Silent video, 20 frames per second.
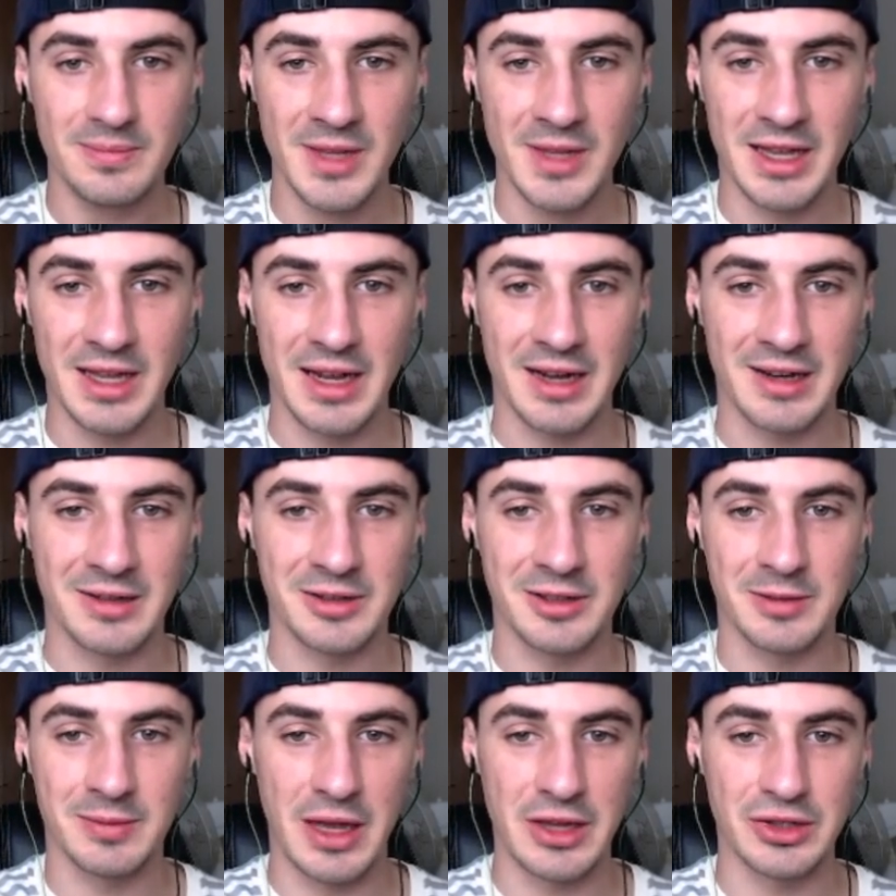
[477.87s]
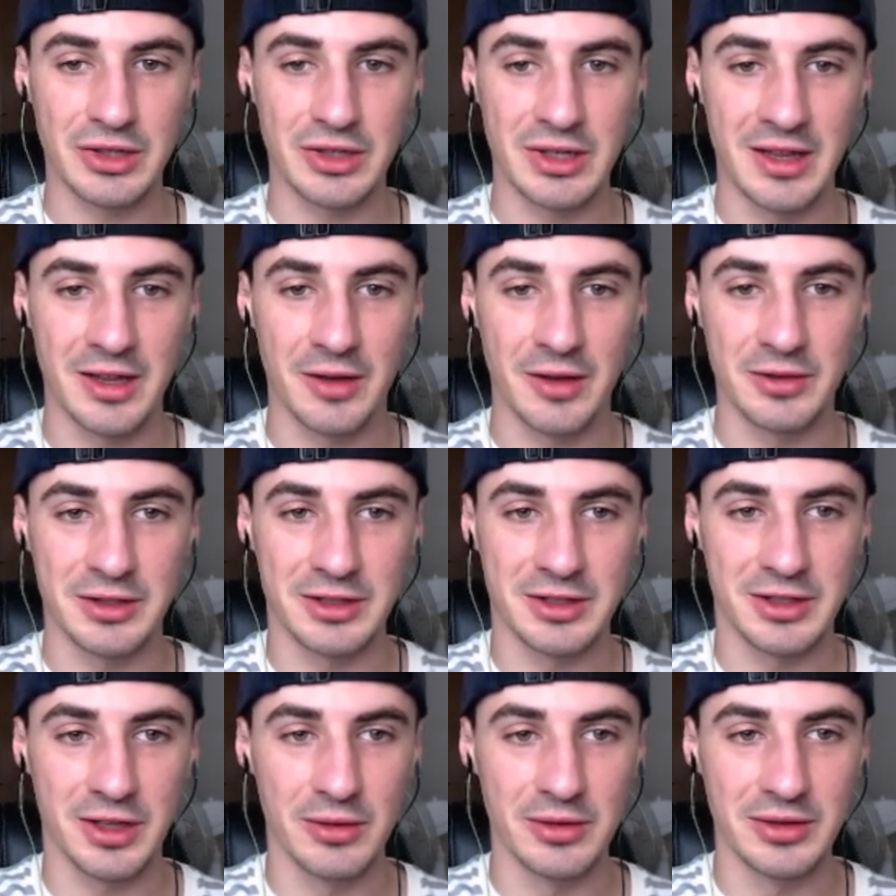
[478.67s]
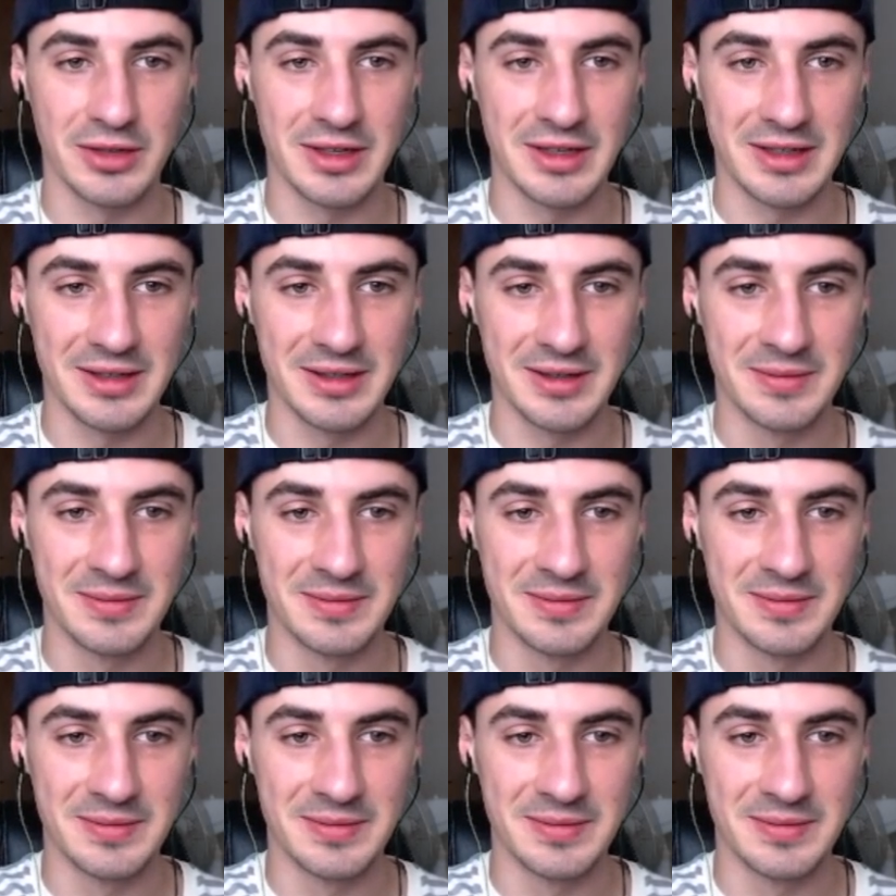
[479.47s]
Again, especially loving Sonya.